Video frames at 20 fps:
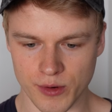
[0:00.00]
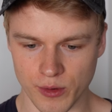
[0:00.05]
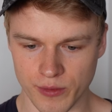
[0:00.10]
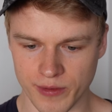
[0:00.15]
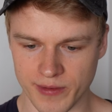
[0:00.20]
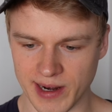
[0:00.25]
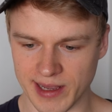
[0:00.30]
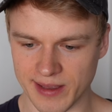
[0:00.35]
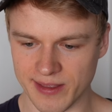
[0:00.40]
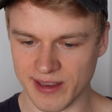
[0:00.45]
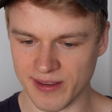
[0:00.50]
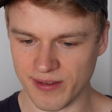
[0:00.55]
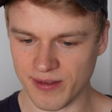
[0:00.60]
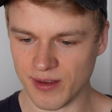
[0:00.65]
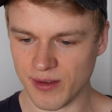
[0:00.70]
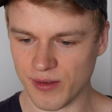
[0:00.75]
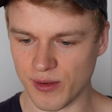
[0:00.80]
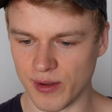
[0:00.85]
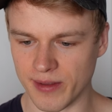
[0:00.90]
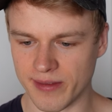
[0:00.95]
looks like
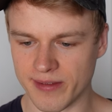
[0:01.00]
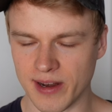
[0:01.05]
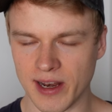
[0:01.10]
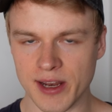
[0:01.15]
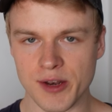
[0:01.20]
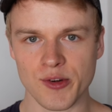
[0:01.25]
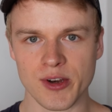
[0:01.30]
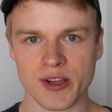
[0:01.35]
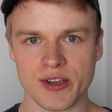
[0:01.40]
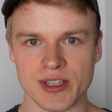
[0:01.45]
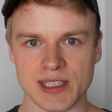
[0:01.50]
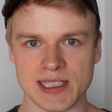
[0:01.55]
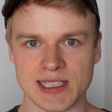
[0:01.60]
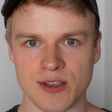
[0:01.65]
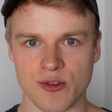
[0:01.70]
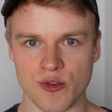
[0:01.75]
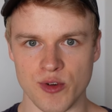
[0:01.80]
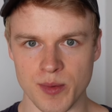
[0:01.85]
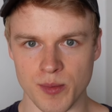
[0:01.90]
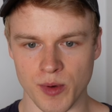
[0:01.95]
this, so it's literally
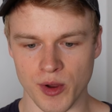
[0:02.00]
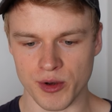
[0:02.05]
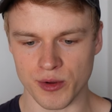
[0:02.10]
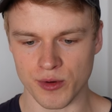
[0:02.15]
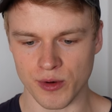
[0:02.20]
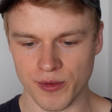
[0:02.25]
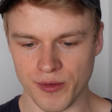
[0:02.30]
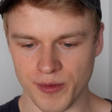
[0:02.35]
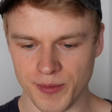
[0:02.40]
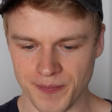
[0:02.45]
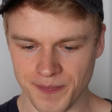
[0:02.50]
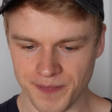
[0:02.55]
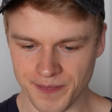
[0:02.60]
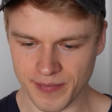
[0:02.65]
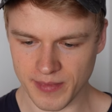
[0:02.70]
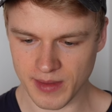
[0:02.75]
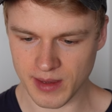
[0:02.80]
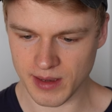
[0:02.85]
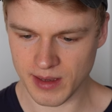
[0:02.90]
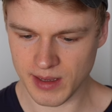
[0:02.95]
just 3 modules.
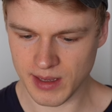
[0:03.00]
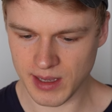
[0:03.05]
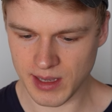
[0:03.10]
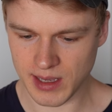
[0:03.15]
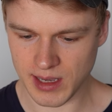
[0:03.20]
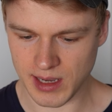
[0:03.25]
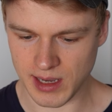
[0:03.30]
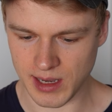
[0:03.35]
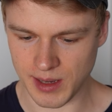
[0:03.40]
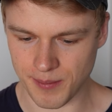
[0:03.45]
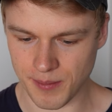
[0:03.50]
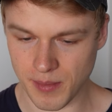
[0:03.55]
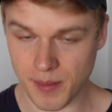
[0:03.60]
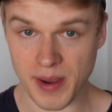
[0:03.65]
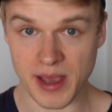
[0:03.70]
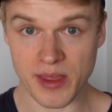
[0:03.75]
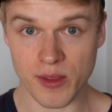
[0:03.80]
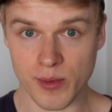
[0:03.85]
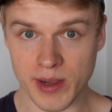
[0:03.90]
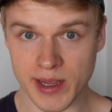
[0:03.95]

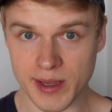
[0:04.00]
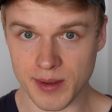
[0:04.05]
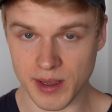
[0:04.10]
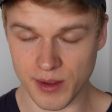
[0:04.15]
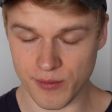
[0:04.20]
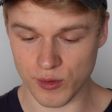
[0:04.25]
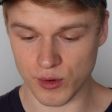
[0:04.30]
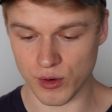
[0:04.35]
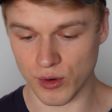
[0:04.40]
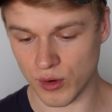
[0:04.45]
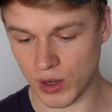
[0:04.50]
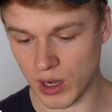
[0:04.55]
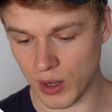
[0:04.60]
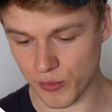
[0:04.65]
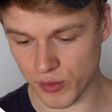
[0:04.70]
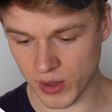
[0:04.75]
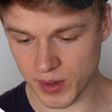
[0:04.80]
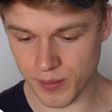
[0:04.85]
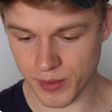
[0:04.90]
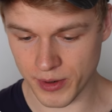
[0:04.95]
By the way, if you don't know how
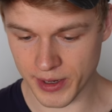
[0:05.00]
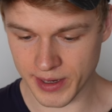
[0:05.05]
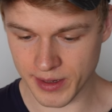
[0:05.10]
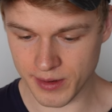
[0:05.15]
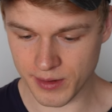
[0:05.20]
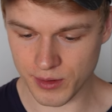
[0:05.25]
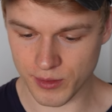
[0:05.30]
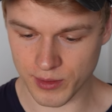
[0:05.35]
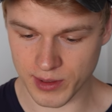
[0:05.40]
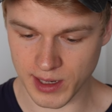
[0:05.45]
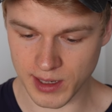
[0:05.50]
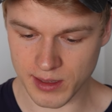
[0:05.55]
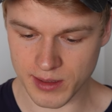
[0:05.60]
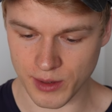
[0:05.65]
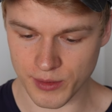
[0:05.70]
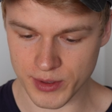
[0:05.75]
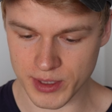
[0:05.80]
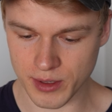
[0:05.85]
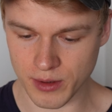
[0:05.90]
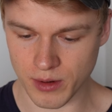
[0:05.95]
to import it, you click
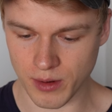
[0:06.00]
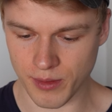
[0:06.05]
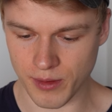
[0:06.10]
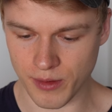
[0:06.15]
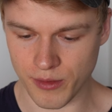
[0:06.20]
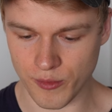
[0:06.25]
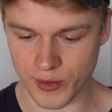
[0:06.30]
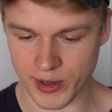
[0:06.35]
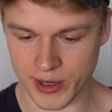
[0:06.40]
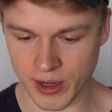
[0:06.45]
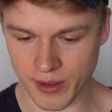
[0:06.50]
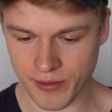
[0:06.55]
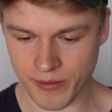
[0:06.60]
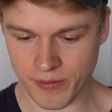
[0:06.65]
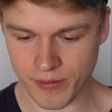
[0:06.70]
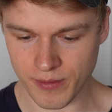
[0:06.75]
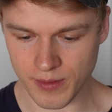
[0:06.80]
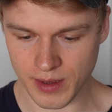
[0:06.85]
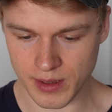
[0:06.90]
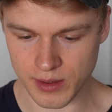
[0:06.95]
down here on the 3
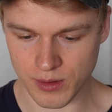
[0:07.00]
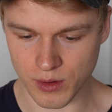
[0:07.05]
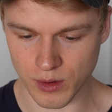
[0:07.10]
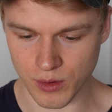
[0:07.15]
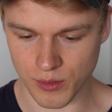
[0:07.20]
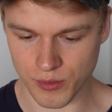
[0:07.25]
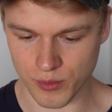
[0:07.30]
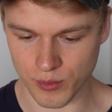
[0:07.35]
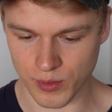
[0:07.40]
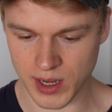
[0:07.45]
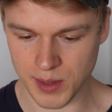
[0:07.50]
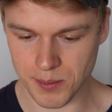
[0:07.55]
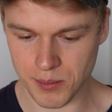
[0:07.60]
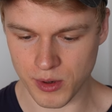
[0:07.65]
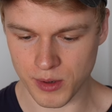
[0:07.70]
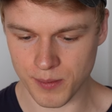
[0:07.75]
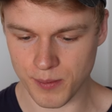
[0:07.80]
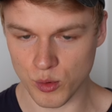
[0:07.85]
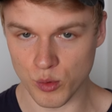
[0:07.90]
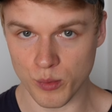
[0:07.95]
dots, you go to
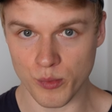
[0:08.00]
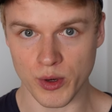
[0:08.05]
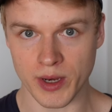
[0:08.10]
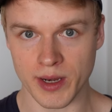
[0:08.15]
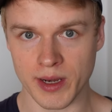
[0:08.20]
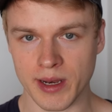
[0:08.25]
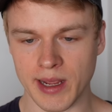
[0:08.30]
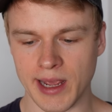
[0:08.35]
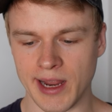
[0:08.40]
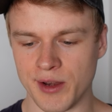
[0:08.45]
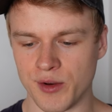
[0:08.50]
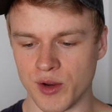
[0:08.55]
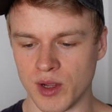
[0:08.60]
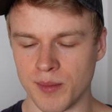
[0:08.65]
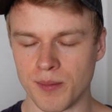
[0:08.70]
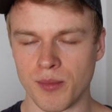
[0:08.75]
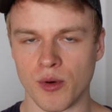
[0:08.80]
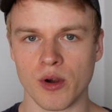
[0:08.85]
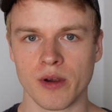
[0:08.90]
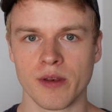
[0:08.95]
import blueprint and you
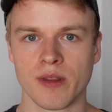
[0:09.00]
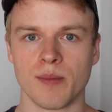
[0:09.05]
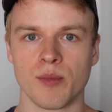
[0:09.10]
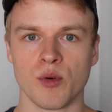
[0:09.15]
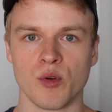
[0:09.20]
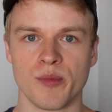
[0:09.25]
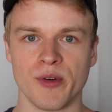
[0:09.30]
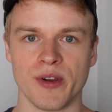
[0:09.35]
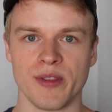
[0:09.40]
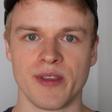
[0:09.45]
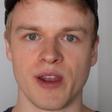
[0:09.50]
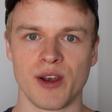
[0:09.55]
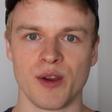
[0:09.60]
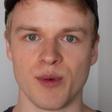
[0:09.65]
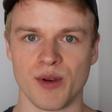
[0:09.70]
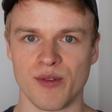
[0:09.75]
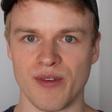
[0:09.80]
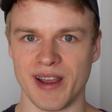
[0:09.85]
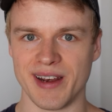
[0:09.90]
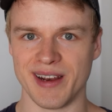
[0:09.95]
import the blueprint that you
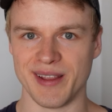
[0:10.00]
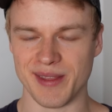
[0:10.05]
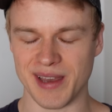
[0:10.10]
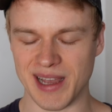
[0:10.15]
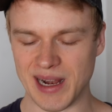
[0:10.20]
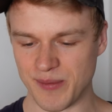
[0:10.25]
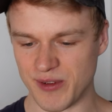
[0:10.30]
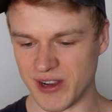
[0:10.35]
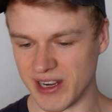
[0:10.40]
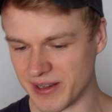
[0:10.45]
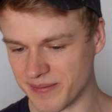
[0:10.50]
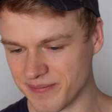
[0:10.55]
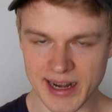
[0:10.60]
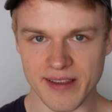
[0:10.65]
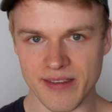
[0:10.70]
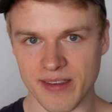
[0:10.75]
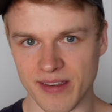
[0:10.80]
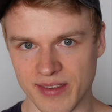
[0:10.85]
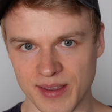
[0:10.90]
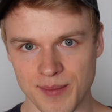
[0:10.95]
will find in the help file. It
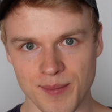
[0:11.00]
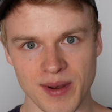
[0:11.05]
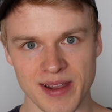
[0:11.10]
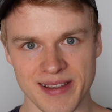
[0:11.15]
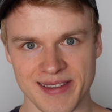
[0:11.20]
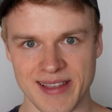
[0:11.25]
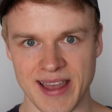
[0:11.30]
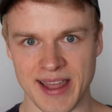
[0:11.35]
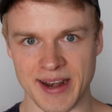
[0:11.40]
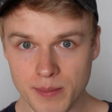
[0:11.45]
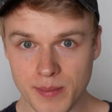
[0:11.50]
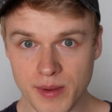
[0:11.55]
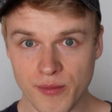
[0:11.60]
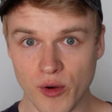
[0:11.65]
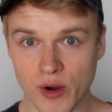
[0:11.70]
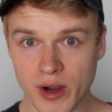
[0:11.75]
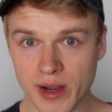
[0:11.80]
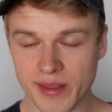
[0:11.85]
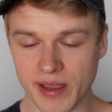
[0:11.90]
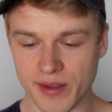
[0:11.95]
is as simple as that.
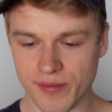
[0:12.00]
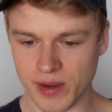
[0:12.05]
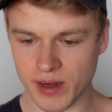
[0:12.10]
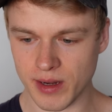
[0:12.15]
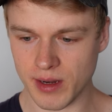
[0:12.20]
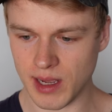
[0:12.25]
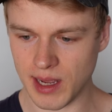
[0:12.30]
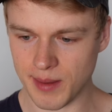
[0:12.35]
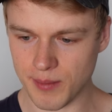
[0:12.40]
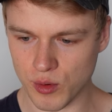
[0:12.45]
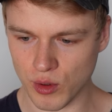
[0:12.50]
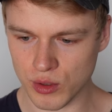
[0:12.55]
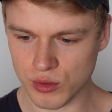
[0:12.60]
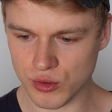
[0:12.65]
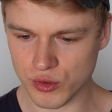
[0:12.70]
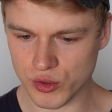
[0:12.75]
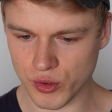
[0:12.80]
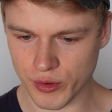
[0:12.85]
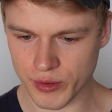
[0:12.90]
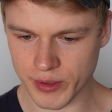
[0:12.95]
Before I dive in, I'm going
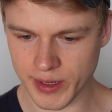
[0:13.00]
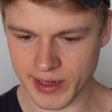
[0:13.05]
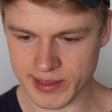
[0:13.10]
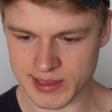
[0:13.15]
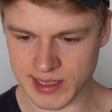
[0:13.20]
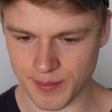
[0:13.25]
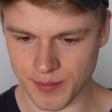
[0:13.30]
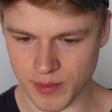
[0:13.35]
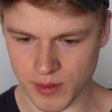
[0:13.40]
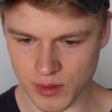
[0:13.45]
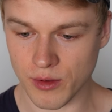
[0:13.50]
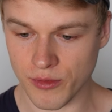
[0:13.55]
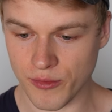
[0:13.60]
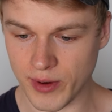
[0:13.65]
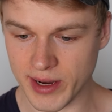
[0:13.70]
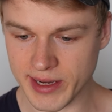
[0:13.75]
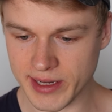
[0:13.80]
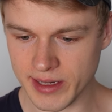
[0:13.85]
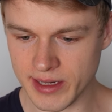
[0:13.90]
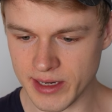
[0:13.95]
to show you an example because
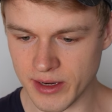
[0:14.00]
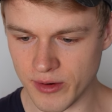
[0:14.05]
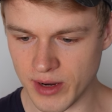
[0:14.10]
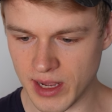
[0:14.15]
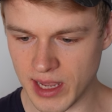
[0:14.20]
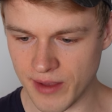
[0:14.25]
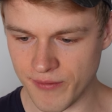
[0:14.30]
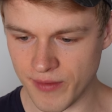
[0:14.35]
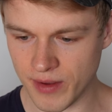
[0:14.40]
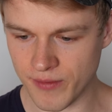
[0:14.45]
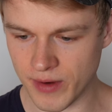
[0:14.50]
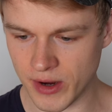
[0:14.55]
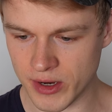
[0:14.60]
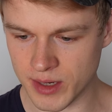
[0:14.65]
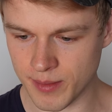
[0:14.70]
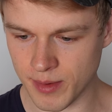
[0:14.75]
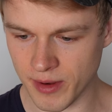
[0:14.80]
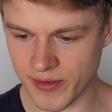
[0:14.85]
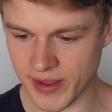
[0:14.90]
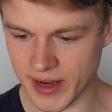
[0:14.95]
right in here I have a
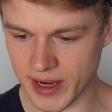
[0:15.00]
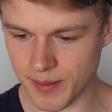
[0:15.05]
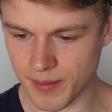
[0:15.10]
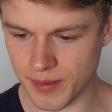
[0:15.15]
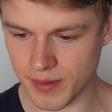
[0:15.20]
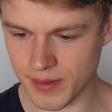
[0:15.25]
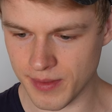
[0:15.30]
variable setup